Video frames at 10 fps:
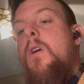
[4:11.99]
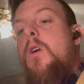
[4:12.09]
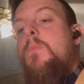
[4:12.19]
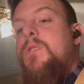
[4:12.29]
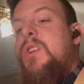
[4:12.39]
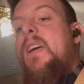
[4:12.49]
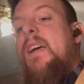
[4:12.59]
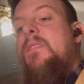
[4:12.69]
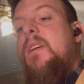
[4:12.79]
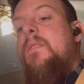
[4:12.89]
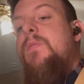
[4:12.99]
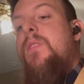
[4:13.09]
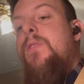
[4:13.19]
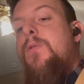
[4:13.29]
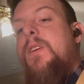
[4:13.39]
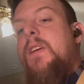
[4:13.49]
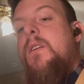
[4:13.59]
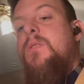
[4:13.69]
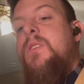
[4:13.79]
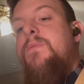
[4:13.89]
When Shea had lived 30
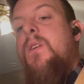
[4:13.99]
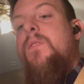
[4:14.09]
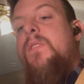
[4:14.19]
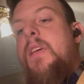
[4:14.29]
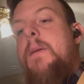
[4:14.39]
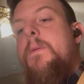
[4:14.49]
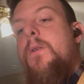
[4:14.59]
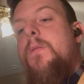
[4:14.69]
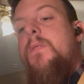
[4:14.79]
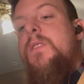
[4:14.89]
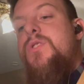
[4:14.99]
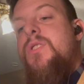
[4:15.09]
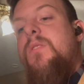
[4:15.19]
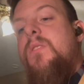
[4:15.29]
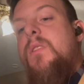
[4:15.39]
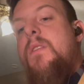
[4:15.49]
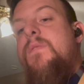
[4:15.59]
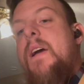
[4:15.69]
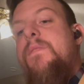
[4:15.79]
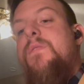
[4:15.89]
years, he fathered Eber, and Shelah lived
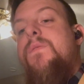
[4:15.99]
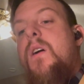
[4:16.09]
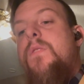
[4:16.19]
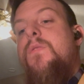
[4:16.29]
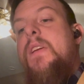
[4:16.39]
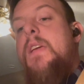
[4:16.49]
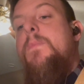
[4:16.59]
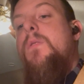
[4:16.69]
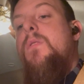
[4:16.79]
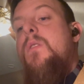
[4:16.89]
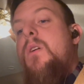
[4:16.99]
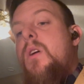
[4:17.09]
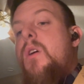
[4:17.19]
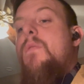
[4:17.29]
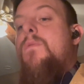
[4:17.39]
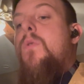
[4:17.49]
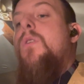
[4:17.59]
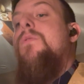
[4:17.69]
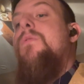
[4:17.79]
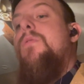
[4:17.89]
after fathered Eber
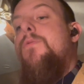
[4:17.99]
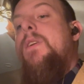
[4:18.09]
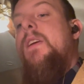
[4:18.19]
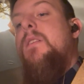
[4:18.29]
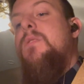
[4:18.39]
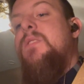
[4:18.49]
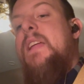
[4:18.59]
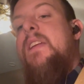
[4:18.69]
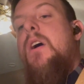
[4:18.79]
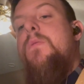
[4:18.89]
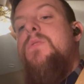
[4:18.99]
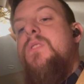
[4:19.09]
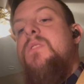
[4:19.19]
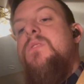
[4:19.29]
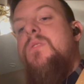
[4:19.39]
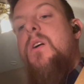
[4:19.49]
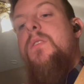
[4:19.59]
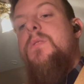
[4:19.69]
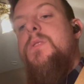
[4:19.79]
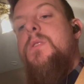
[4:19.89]
403 years and had other sons and
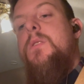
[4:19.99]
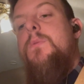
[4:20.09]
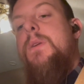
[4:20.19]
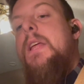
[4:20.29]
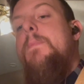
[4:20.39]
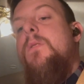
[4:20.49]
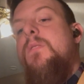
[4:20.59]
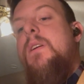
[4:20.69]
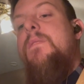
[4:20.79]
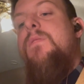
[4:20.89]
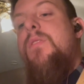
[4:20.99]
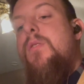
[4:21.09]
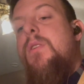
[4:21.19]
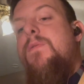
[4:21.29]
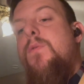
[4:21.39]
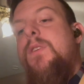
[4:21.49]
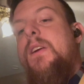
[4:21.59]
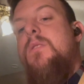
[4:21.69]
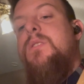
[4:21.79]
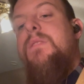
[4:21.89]
daughters. When Eber lived 34
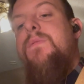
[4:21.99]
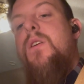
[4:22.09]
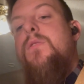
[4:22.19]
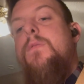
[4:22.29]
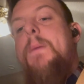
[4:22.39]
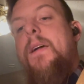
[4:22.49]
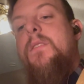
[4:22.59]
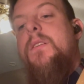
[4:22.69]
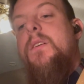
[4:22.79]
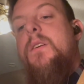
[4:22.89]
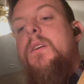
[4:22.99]
years, he fathered Peleg,